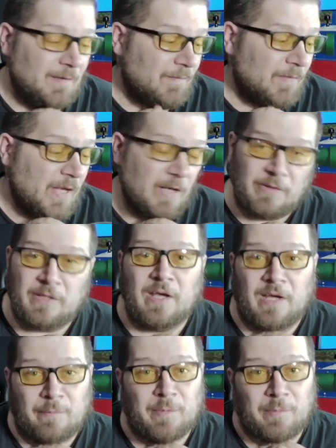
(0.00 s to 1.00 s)
hell
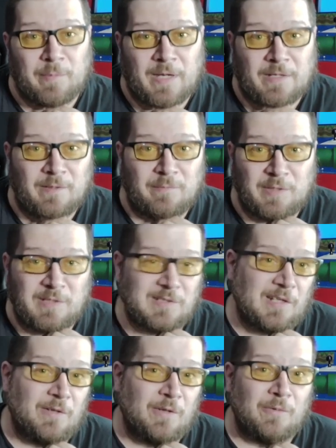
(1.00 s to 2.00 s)
yeah, I'm going to buy it, because
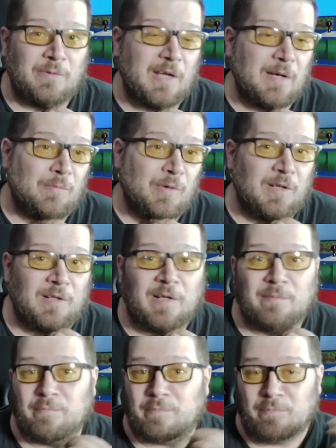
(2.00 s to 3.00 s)
I know damn well
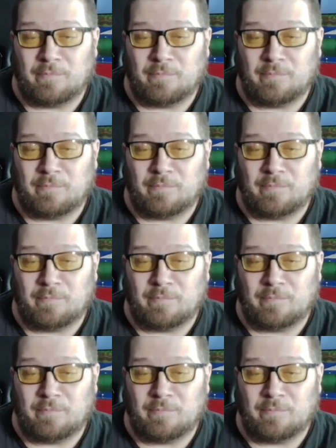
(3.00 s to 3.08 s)
I'm